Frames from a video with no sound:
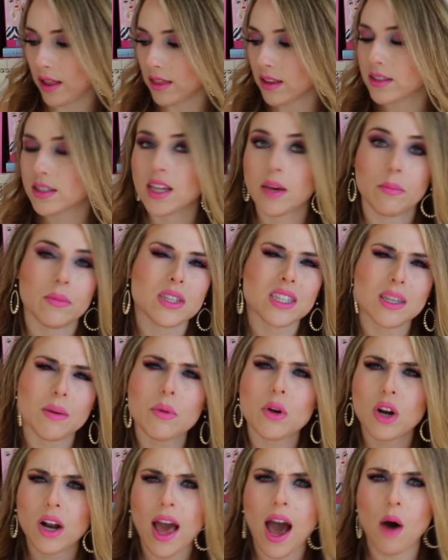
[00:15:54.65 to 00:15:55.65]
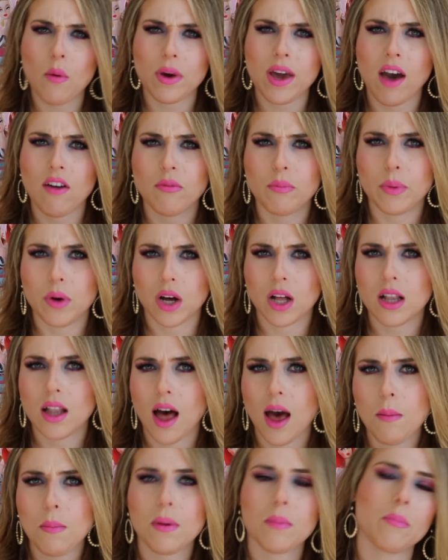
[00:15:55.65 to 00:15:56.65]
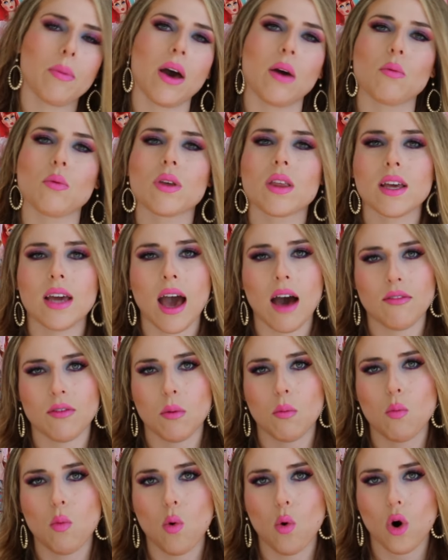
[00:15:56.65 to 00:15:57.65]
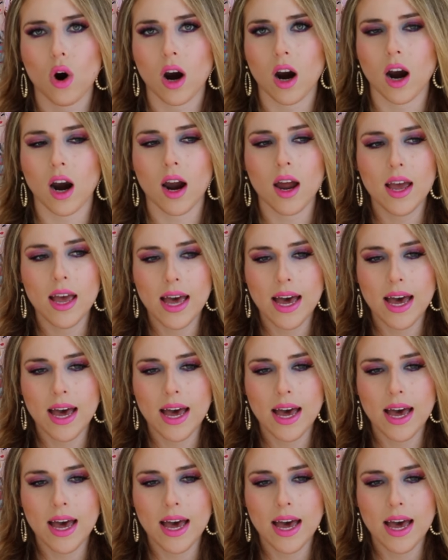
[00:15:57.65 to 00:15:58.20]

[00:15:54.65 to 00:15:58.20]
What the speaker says: similar to how we have book club, but really have a more